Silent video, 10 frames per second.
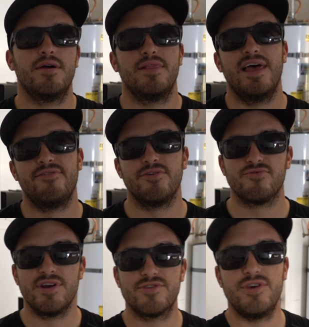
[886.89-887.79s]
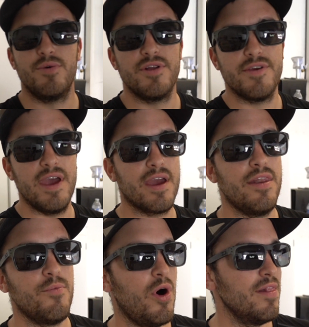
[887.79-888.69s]
level of risk you want to take
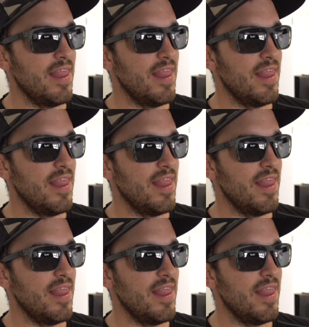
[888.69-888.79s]
and what